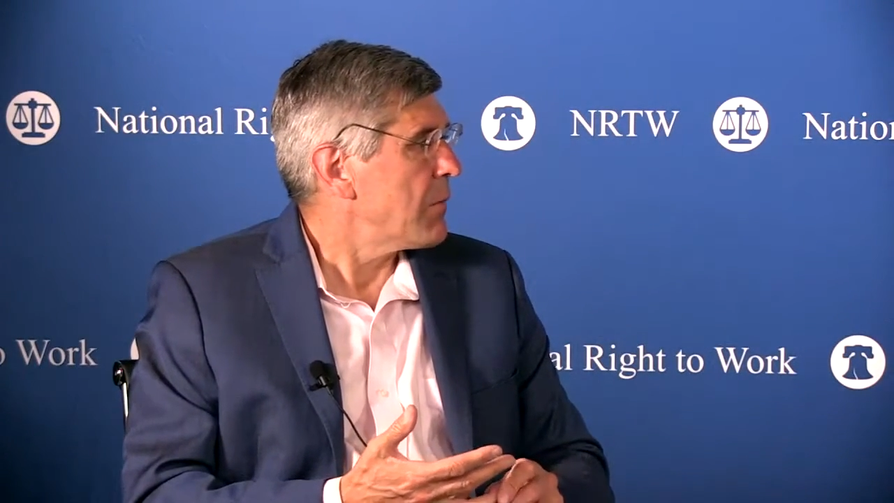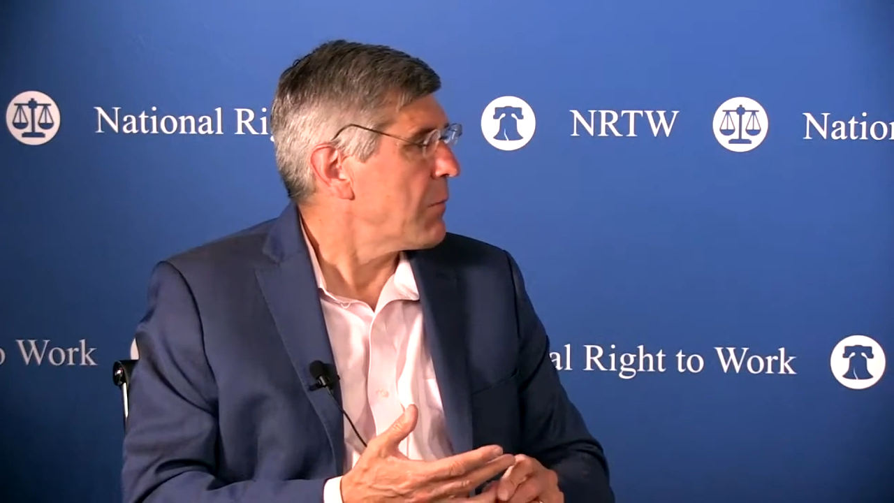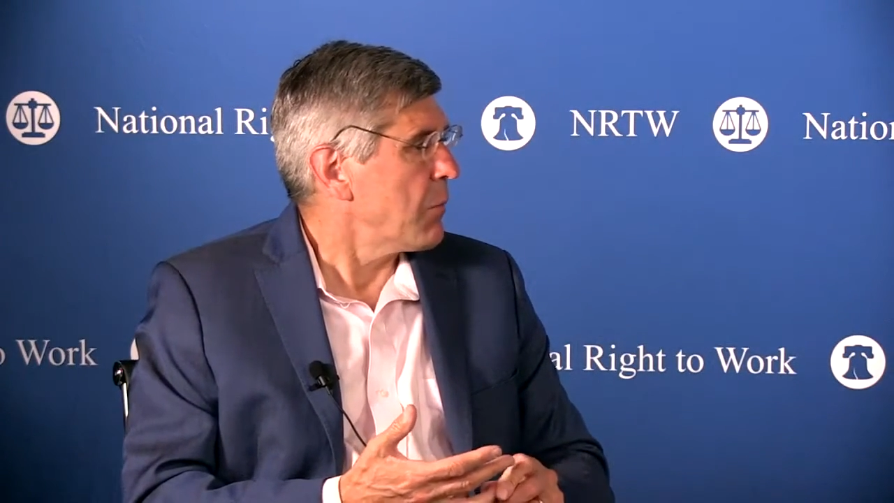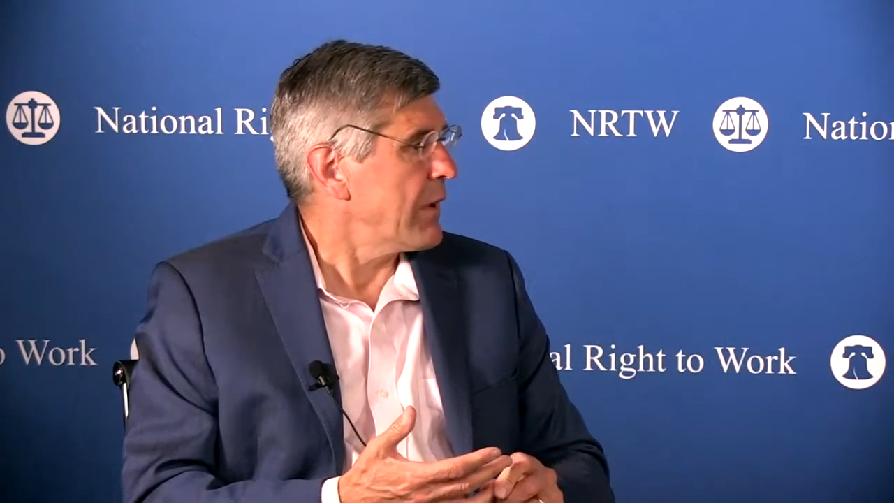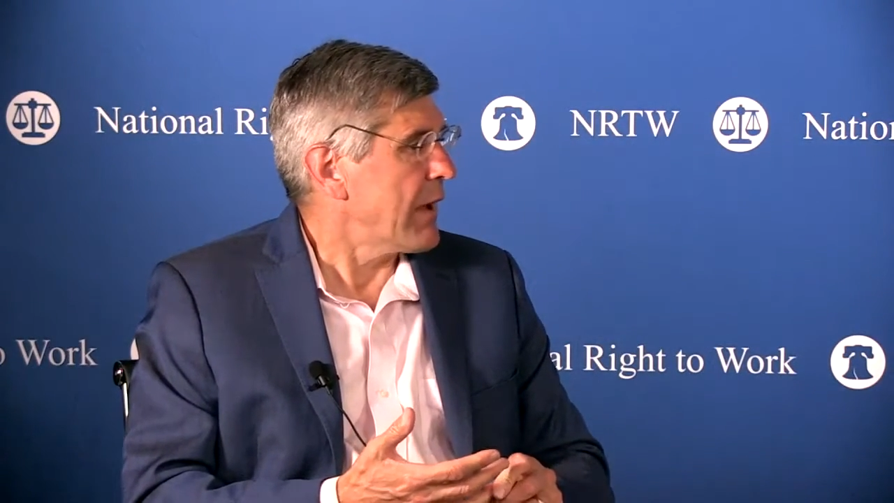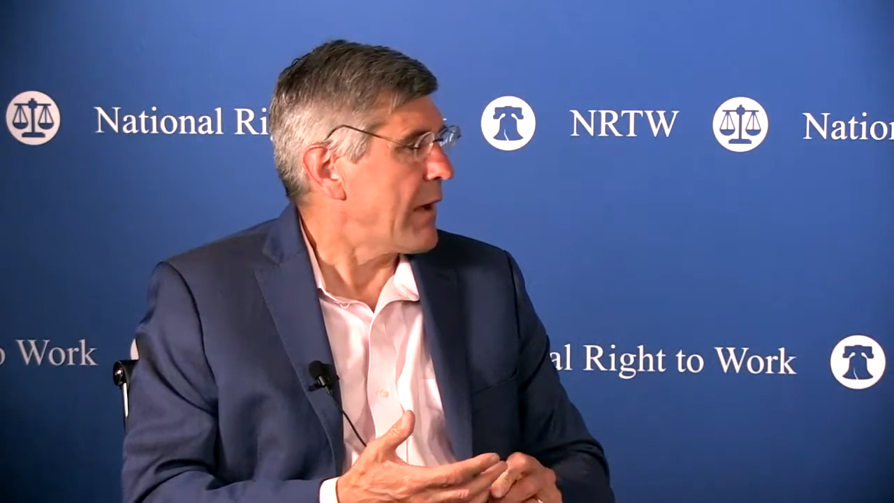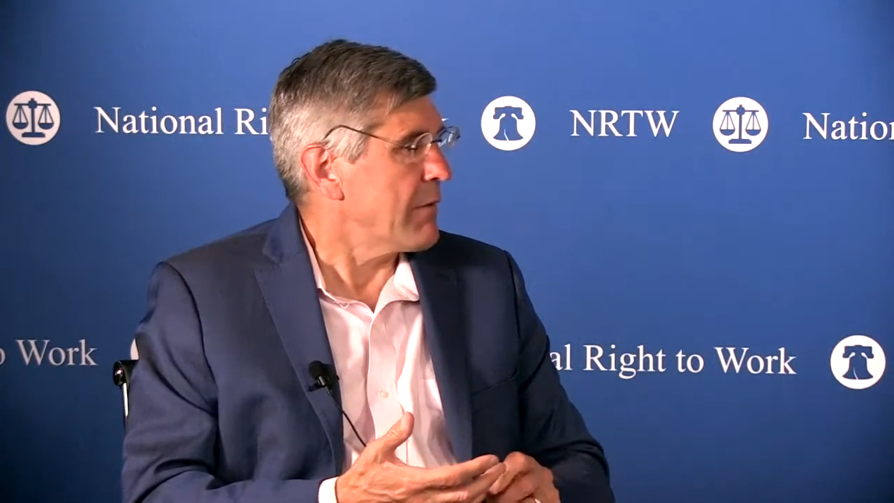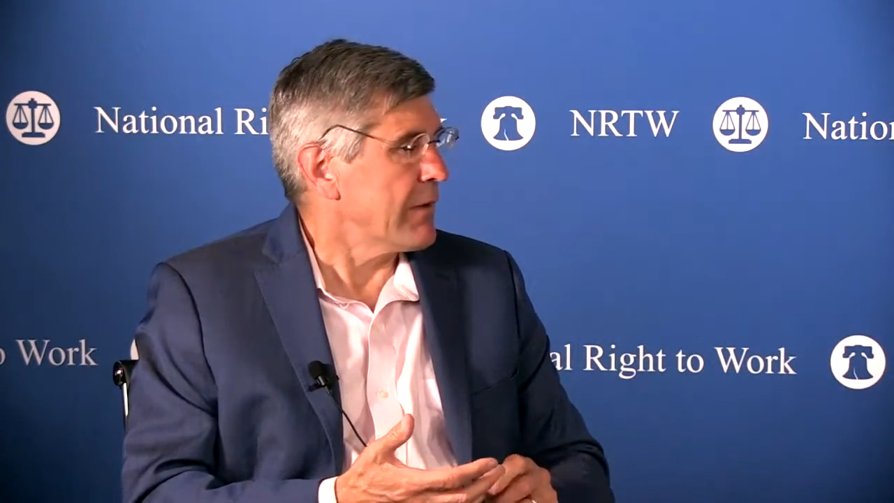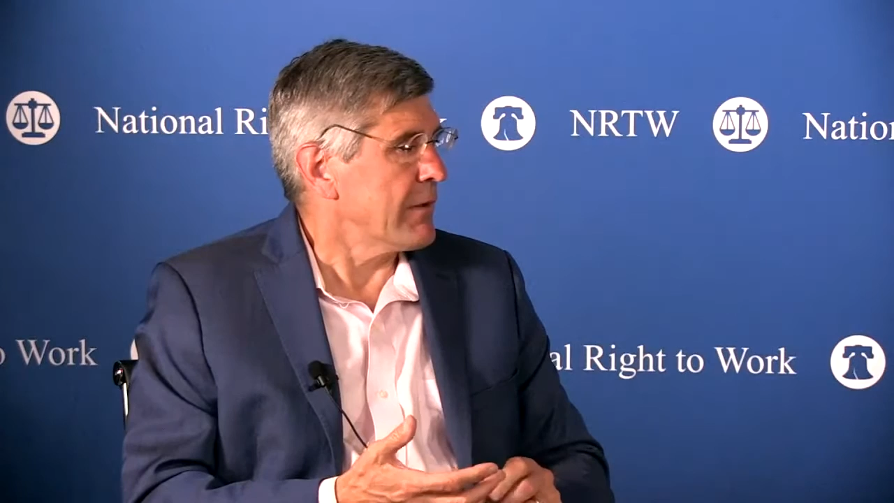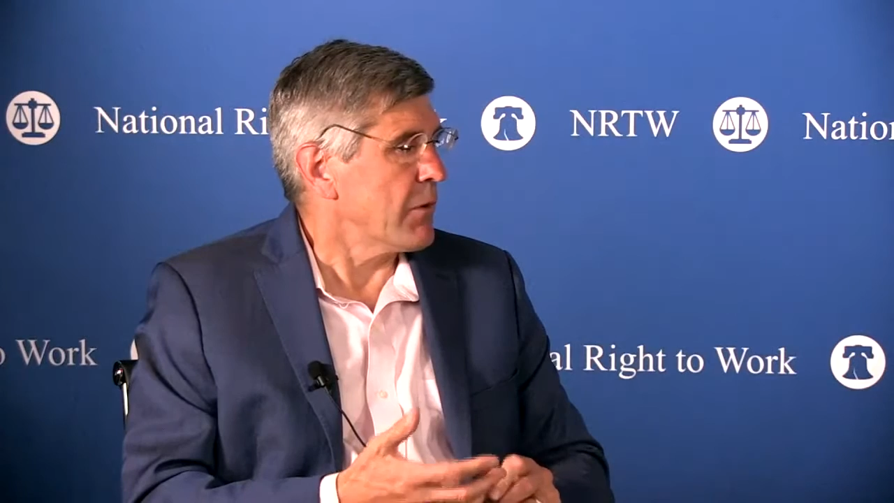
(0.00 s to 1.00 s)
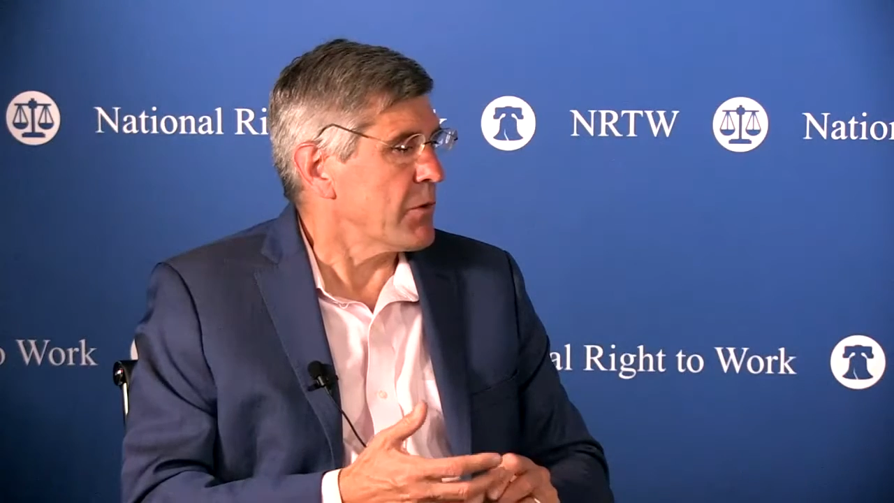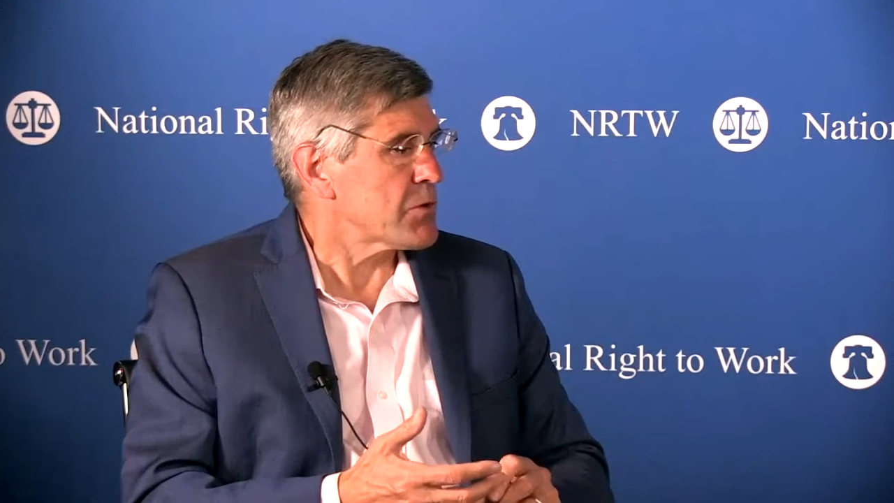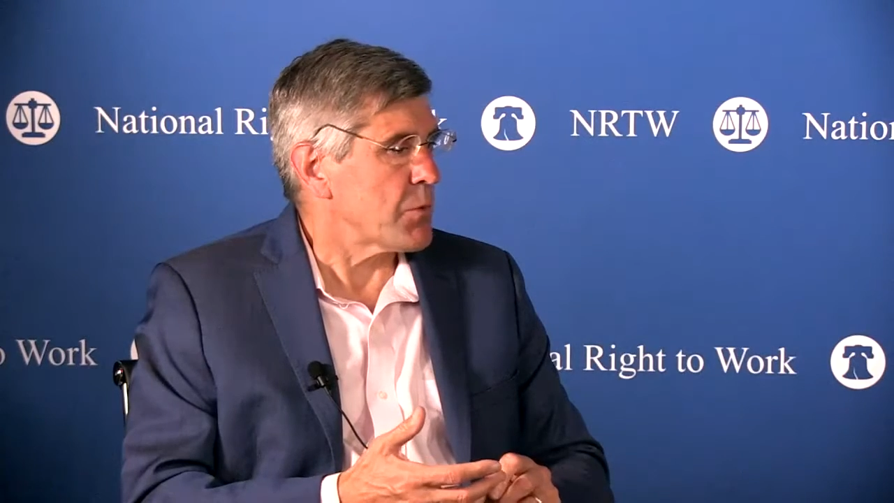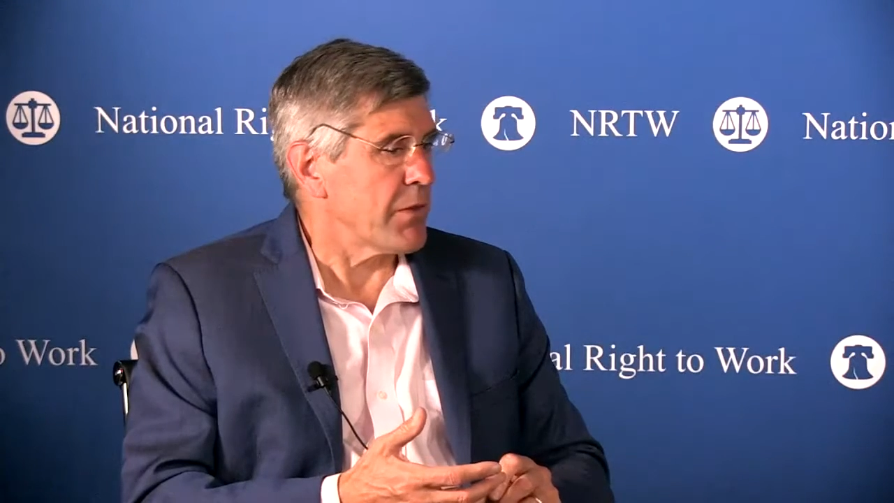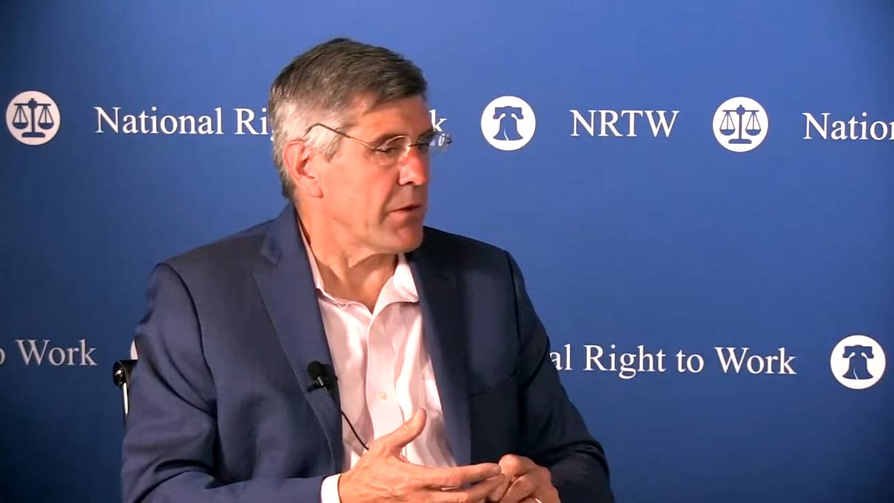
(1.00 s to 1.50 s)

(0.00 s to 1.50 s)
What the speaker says: here's one